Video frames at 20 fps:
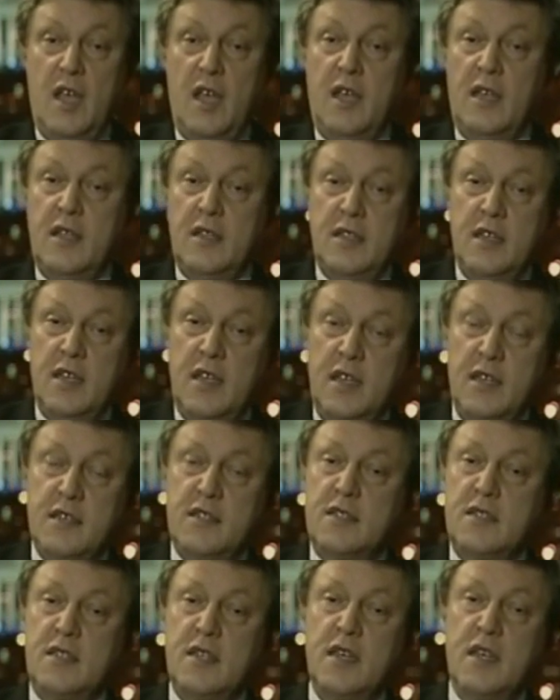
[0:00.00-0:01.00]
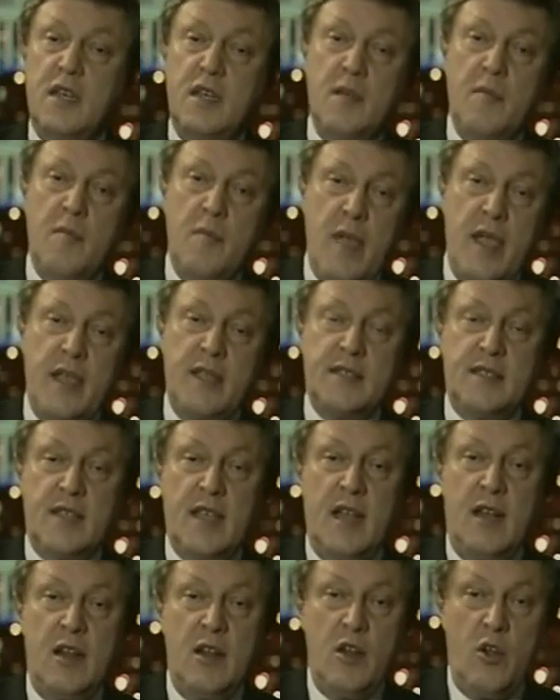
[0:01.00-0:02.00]
and it makes
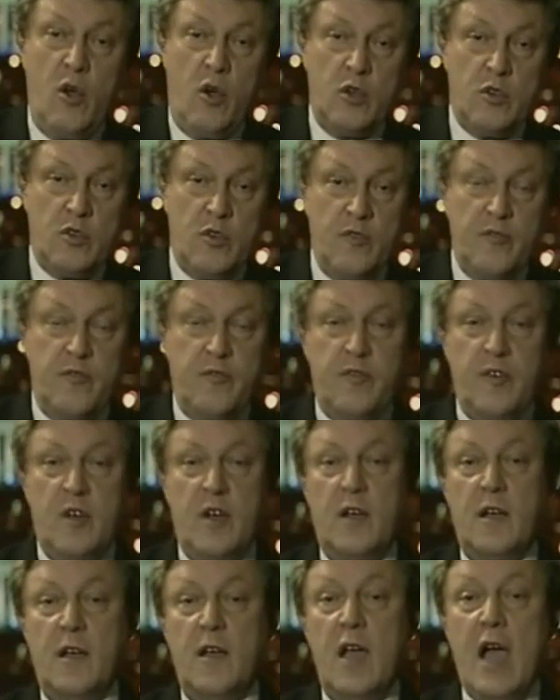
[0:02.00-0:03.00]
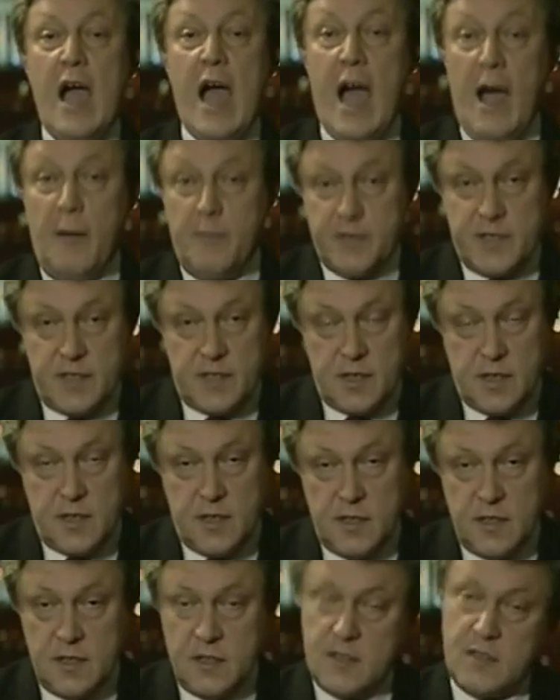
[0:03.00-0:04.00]
a lot of
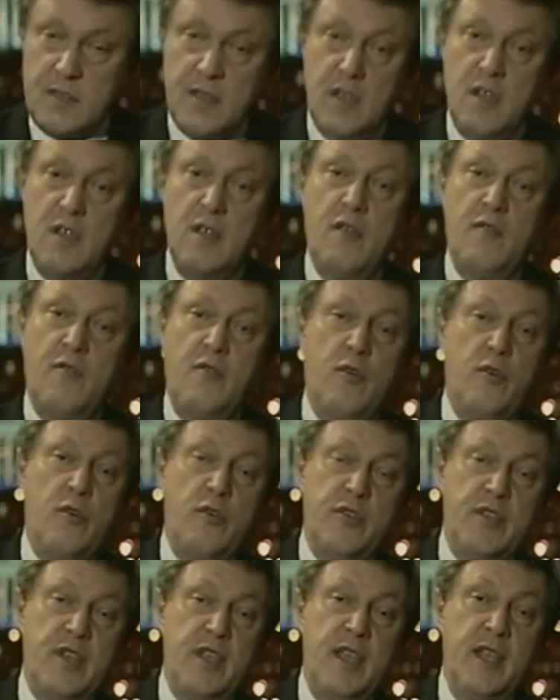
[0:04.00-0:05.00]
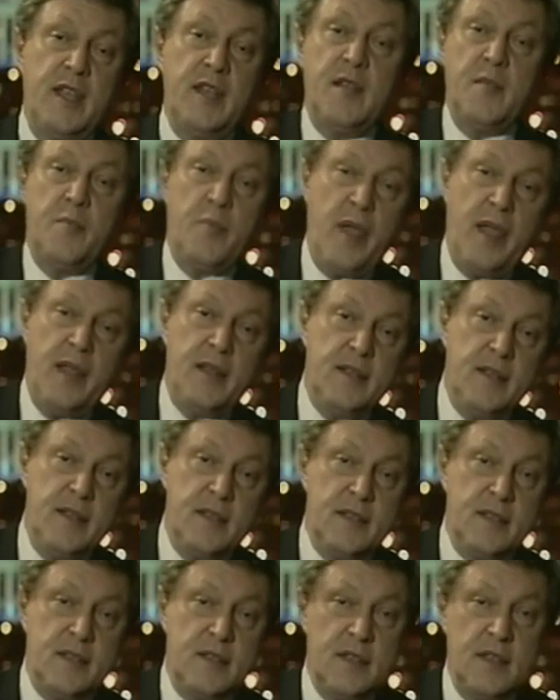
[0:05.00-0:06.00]
obstacles for the
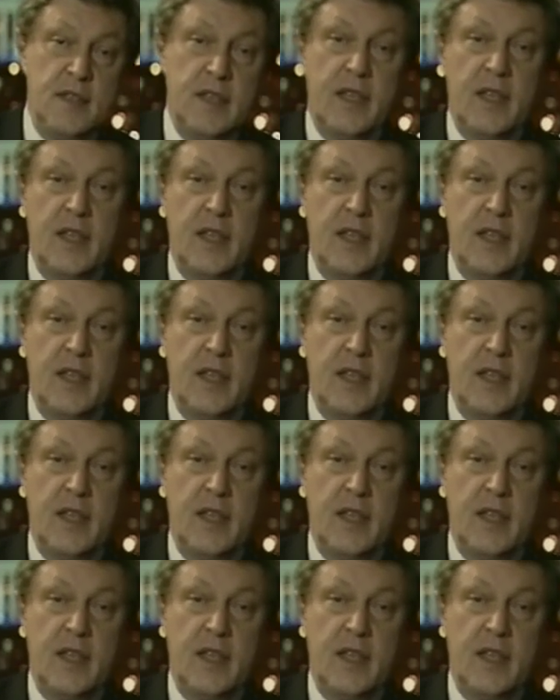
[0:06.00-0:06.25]
independent